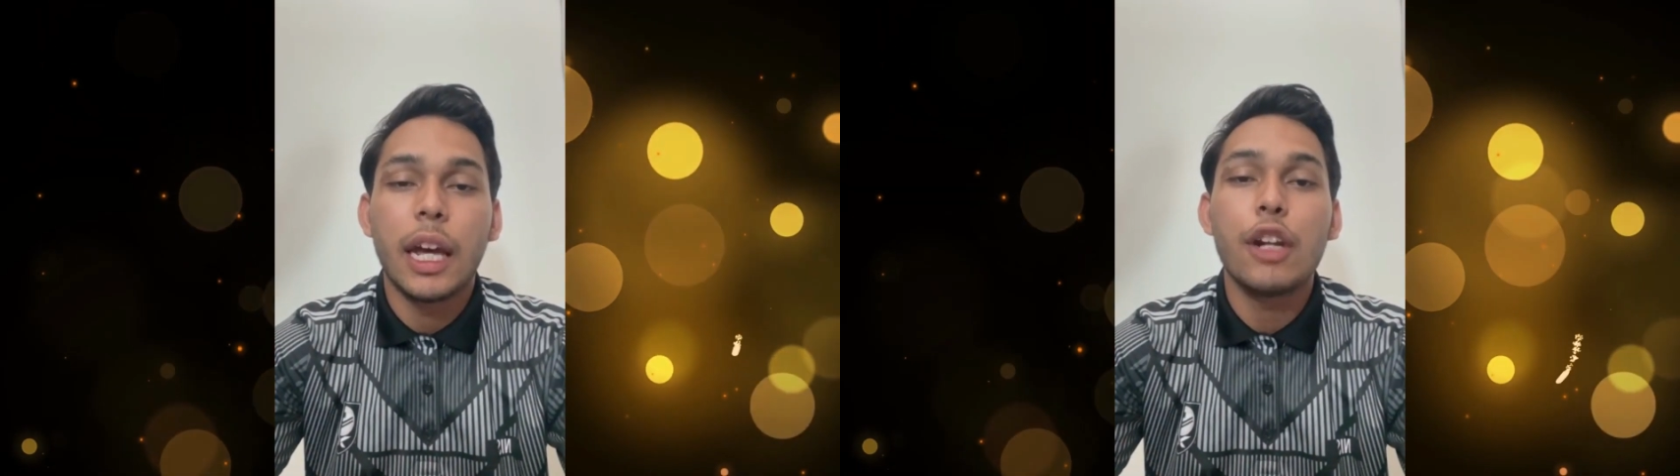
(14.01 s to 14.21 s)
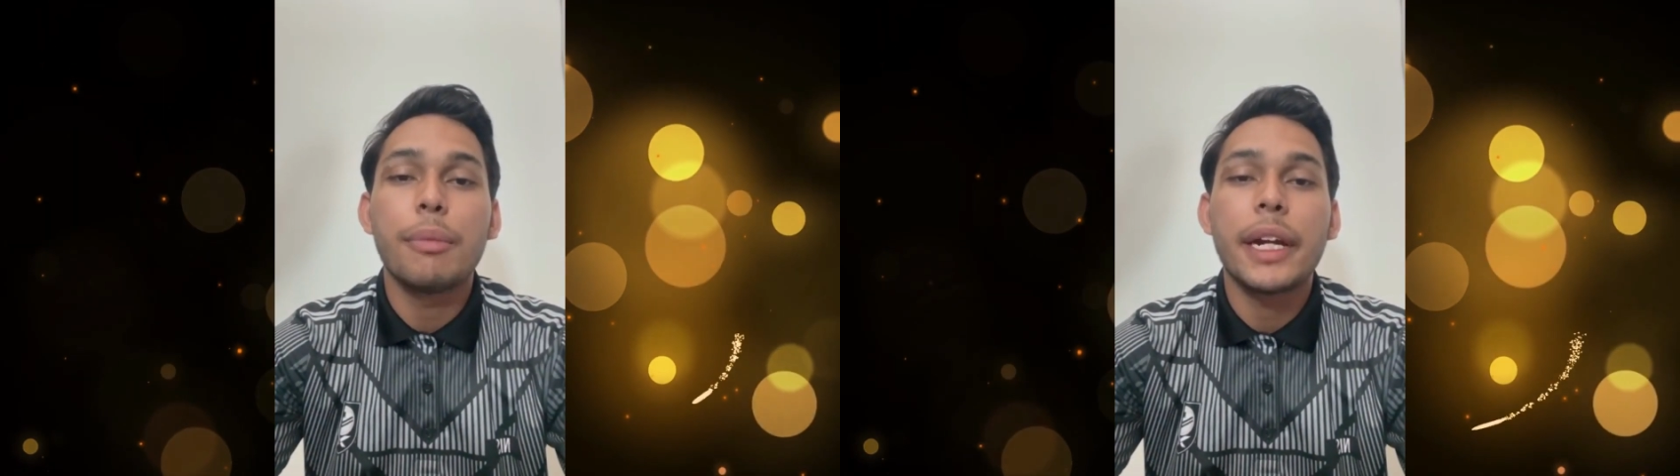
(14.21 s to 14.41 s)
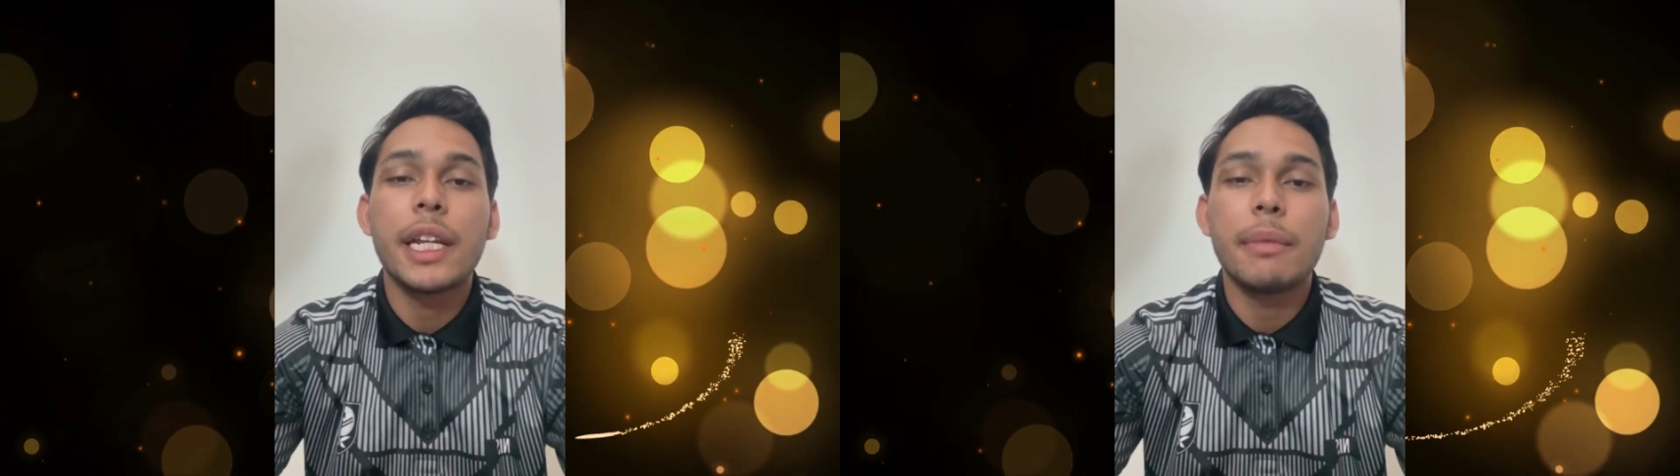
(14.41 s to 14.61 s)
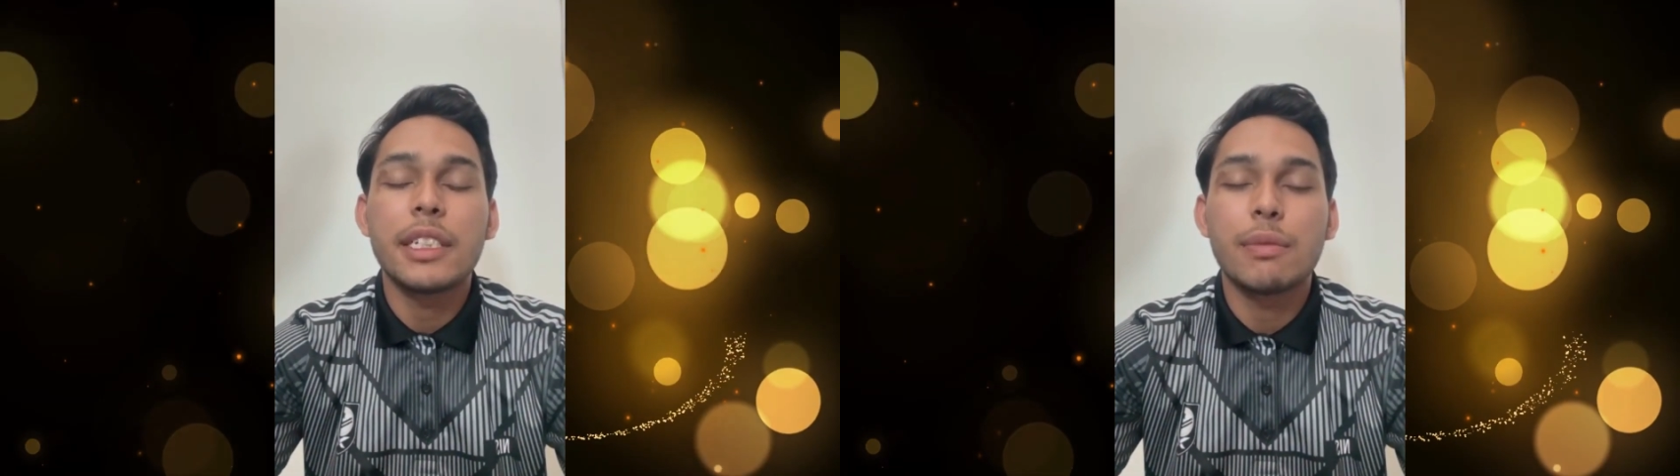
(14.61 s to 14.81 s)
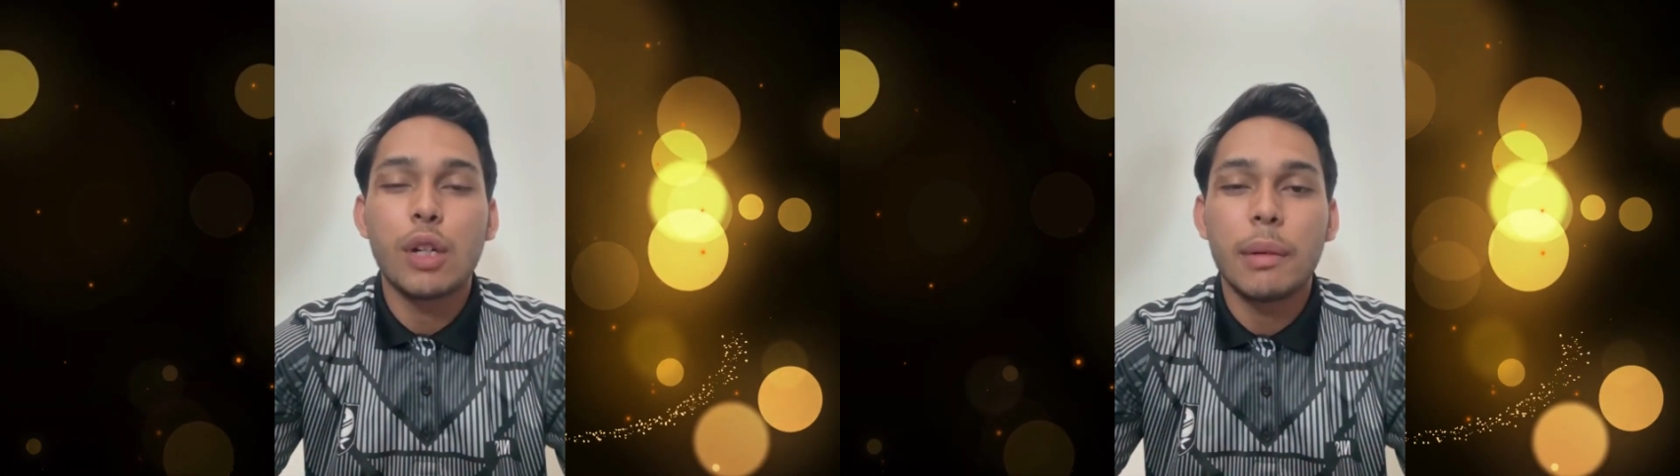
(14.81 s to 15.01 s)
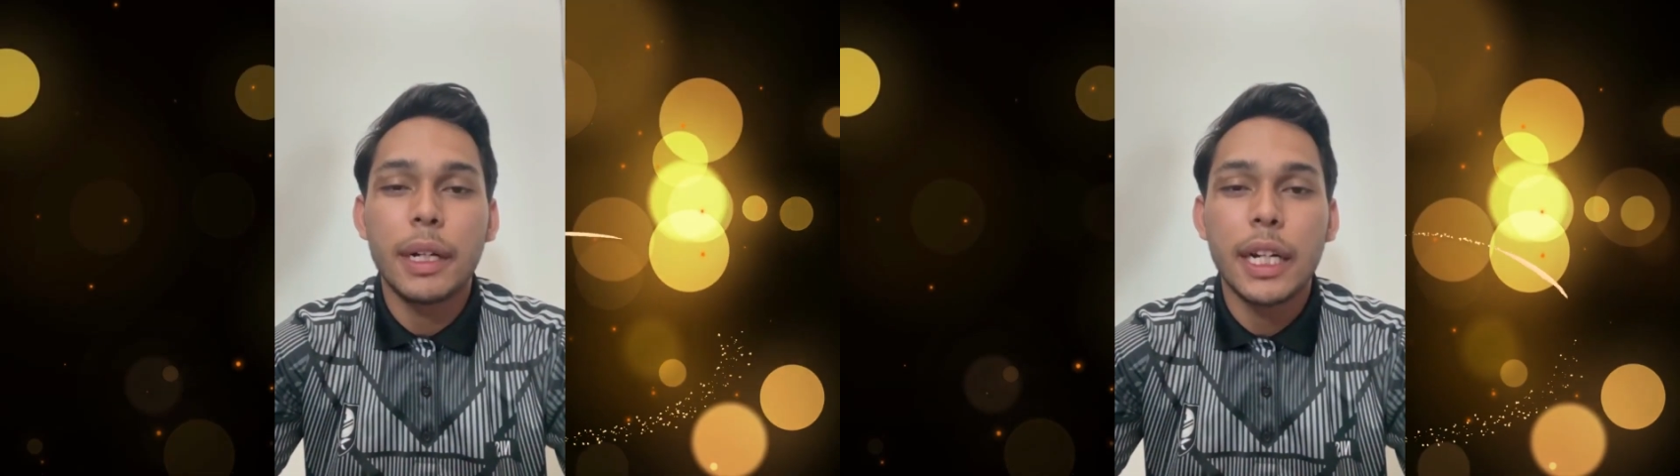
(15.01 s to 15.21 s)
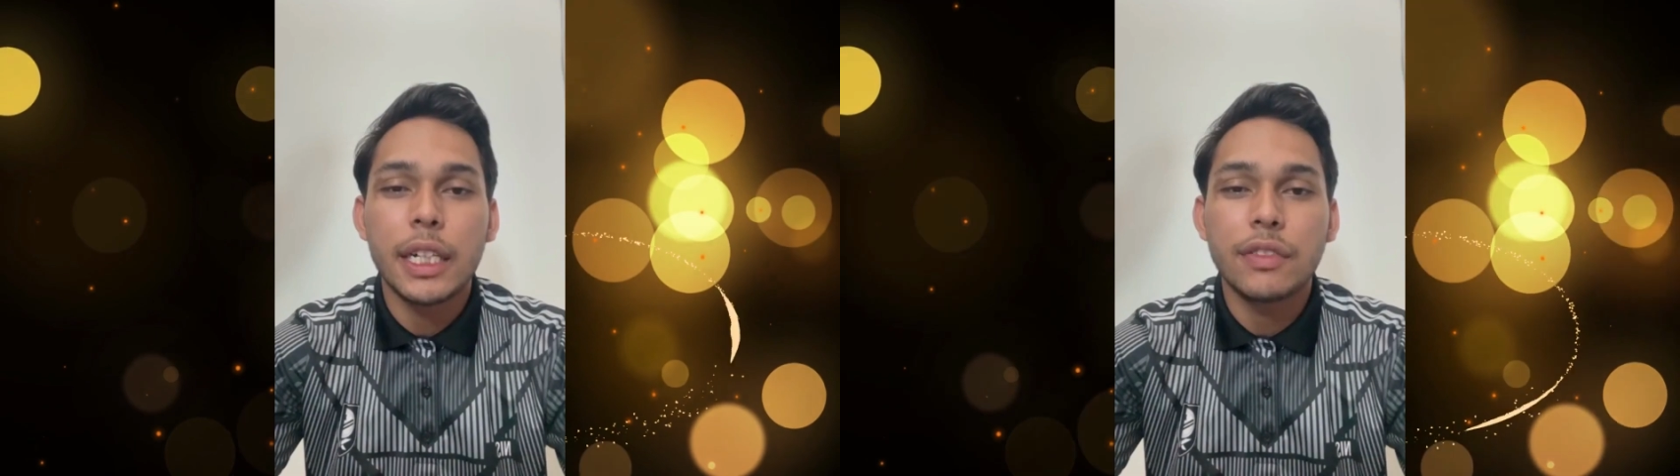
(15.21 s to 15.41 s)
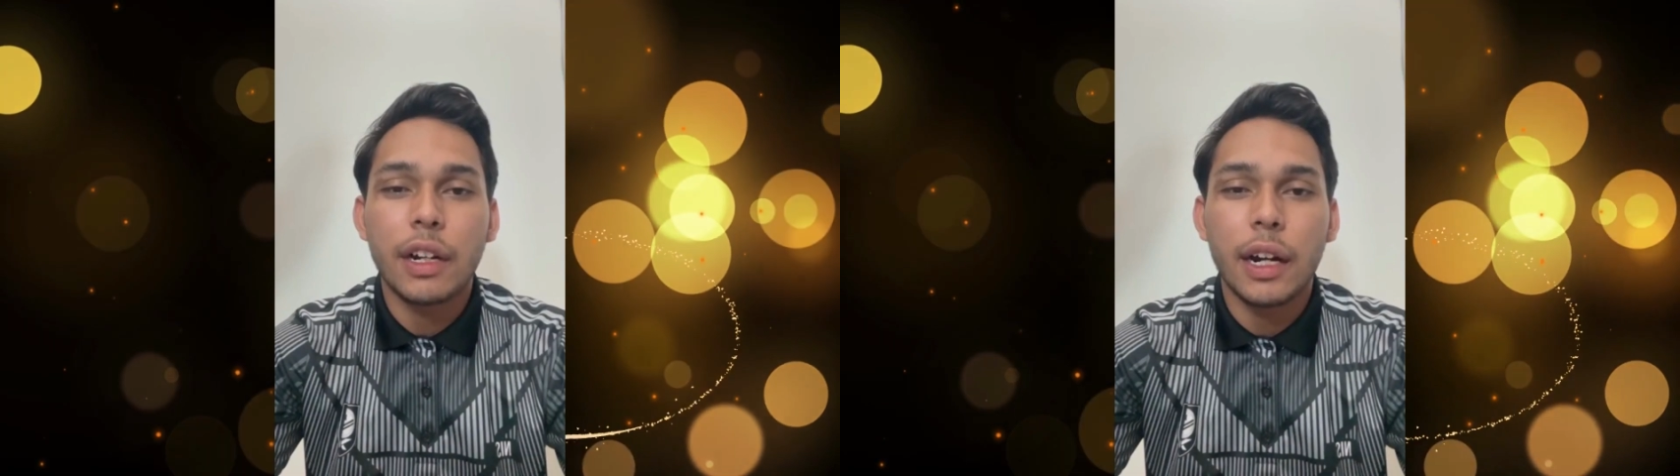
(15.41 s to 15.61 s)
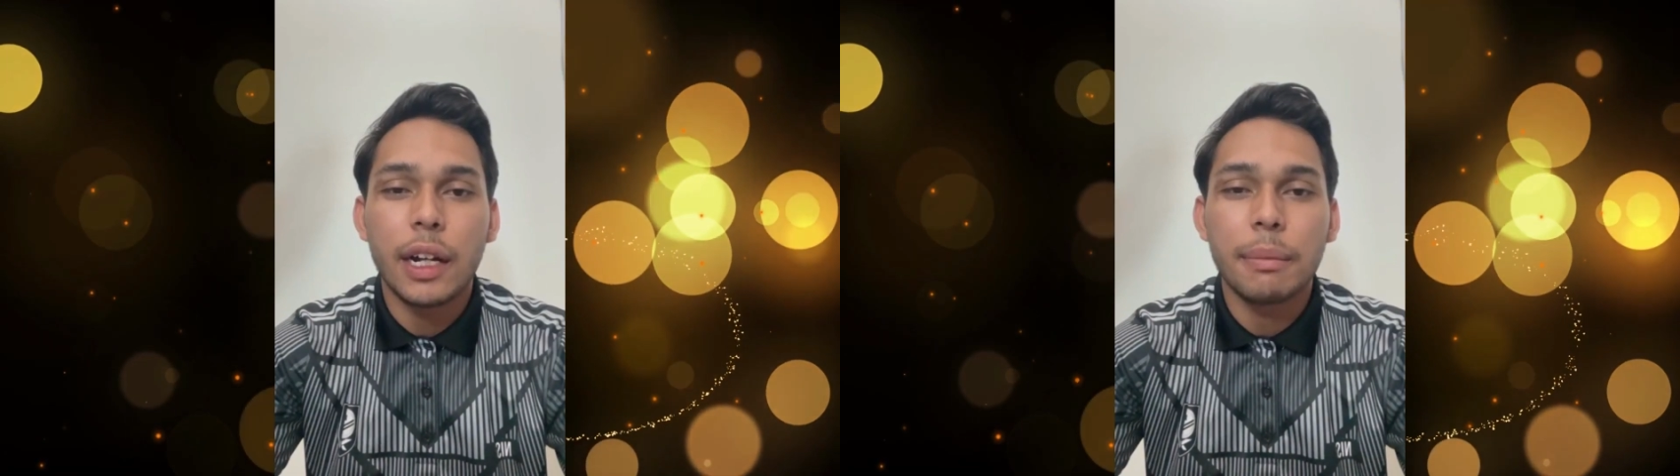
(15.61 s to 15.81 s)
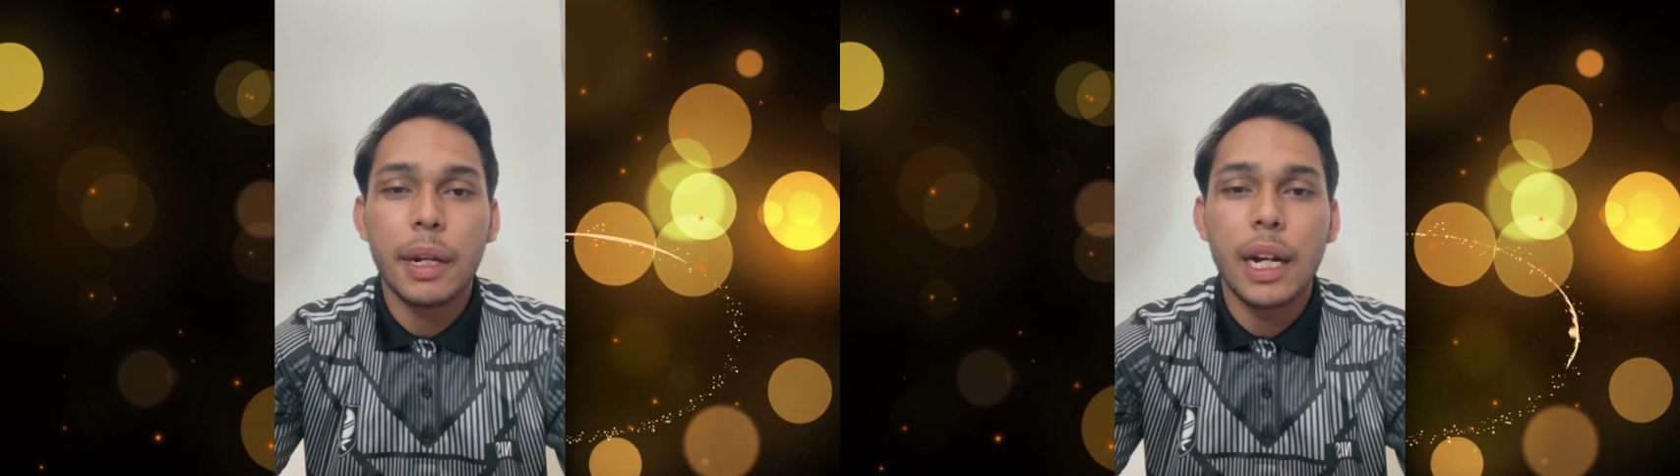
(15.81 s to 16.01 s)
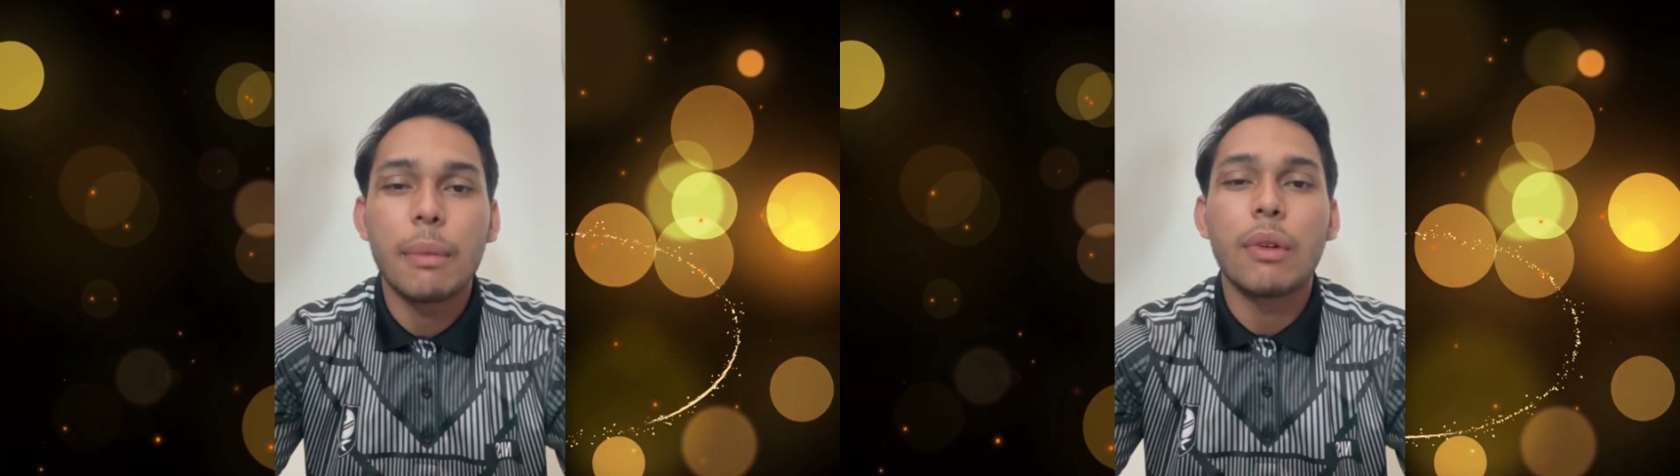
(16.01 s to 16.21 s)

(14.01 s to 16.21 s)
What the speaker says: Hello, my name is Muhammad Danish Farhan bin